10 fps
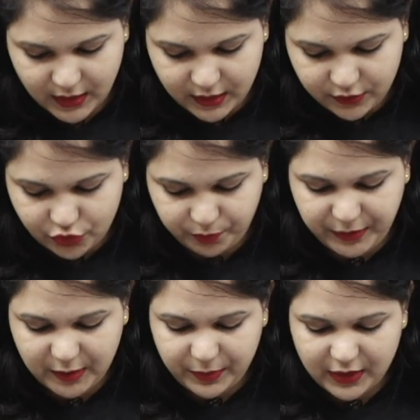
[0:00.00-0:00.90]
So
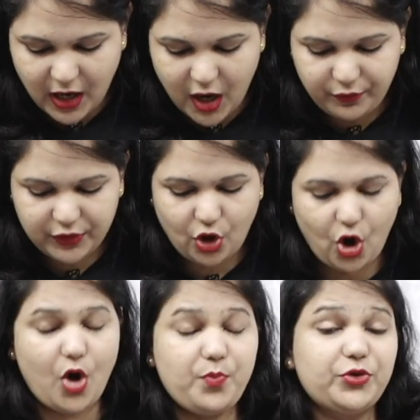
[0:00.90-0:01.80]
people are with
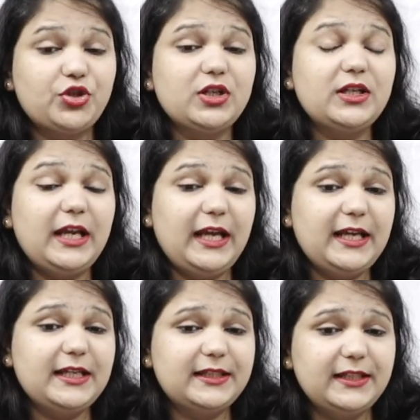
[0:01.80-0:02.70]
option
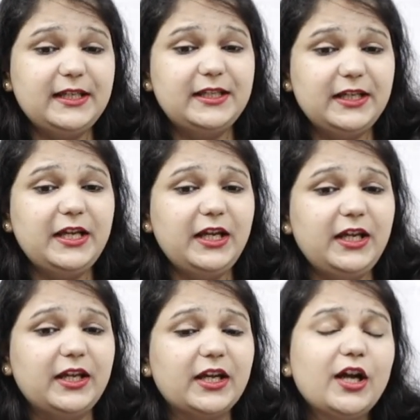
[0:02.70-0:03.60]

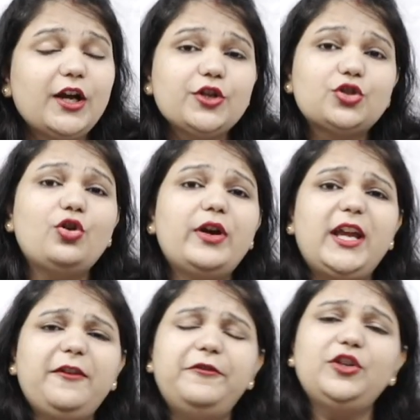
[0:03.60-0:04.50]
ACDE. So
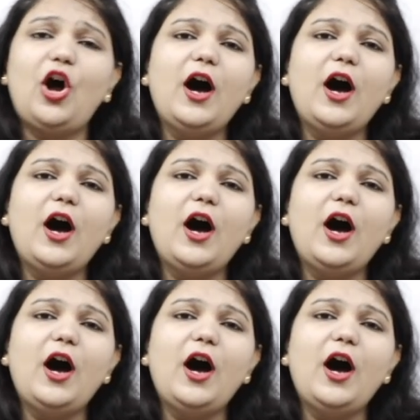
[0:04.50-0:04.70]
if your